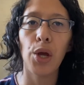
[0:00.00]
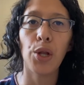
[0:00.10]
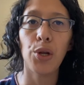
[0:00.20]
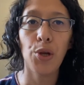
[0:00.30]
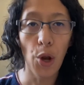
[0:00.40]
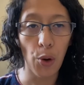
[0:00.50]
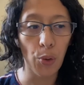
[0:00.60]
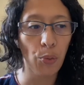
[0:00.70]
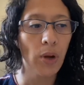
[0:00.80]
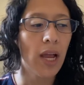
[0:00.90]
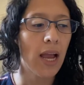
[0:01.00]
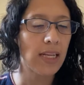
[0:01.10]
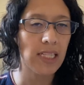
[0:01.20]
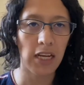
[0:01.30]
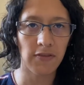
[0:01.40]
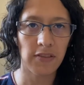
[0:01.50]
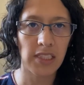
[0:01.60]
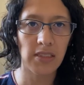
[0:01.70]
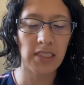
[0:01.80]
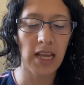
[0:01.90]
No, as I've
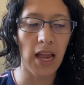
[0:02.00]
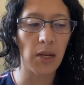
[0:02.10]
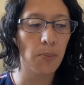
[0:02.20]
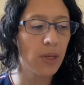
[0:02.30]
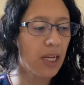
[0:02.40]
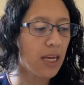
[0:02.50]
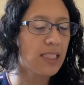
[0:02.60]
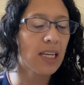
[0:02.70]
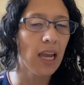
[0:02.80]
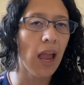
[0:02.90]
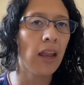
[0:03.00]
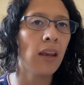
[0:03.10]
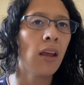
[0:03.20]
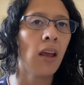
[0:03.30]
said, because again,